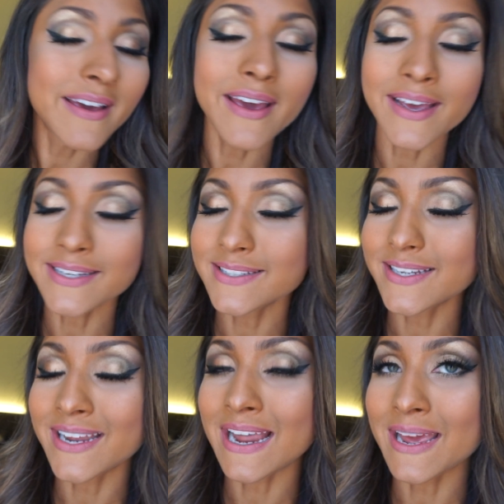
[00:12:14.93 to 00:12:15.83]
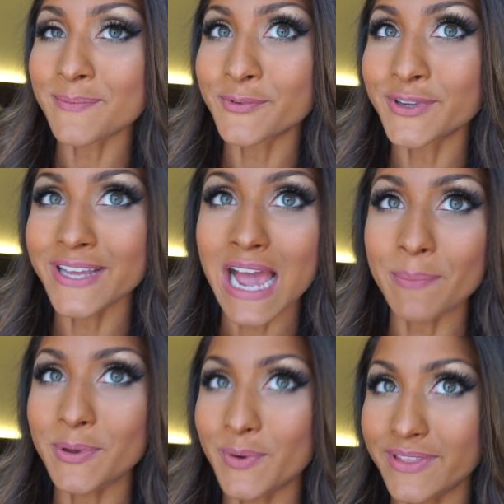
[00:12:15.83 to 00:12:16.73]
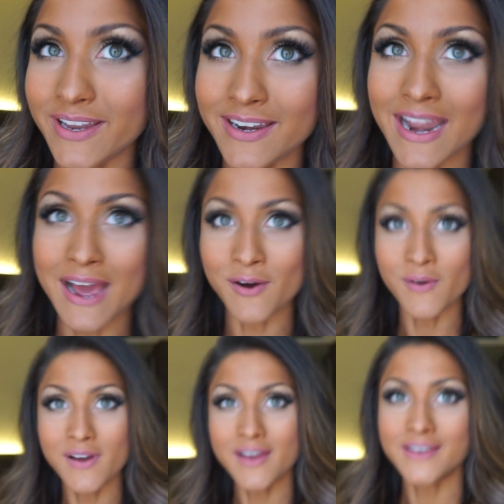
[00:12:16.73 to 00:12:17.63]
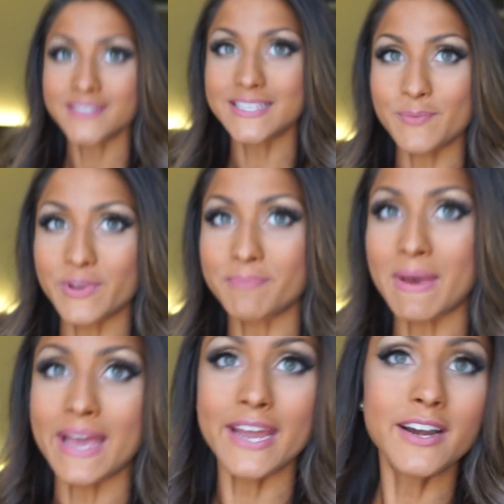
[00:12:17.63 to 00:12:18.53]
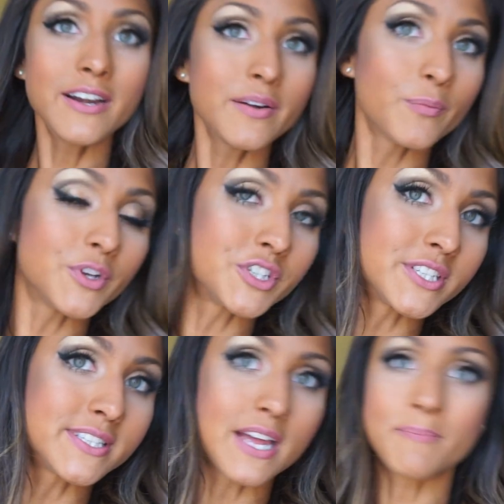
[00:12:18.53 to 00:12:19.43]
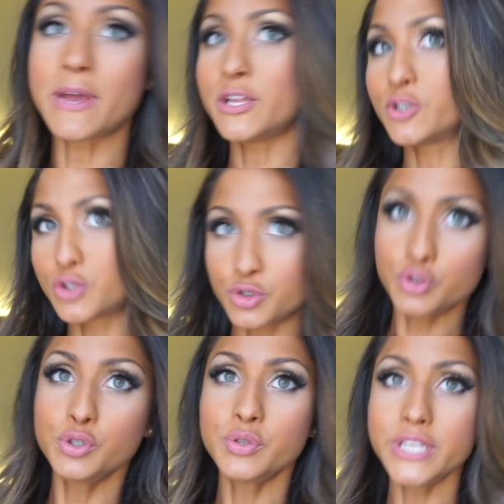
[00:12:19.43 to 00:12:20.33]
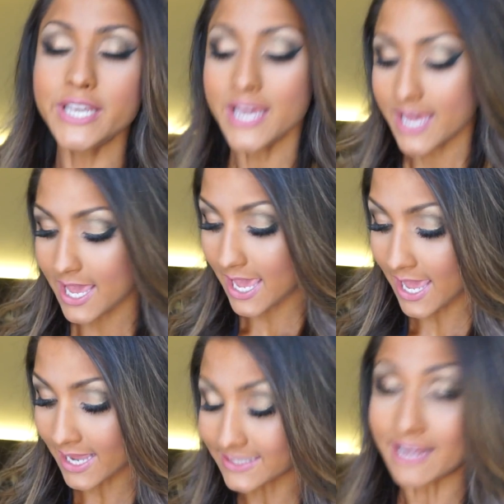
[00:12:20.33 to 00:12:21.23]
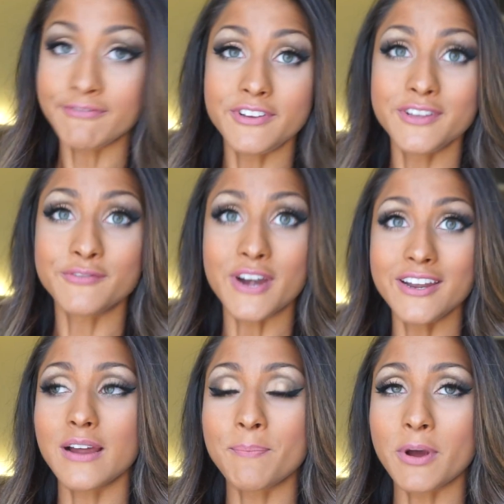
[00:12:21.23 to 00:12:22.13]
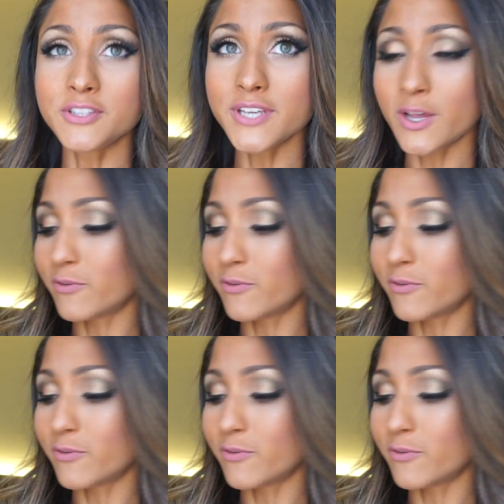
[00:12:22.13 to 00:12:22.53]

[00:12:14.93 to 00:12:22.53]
it and I am really happy with it now same with my hair, which is done by yours truly, and I'm feeling ready. About to head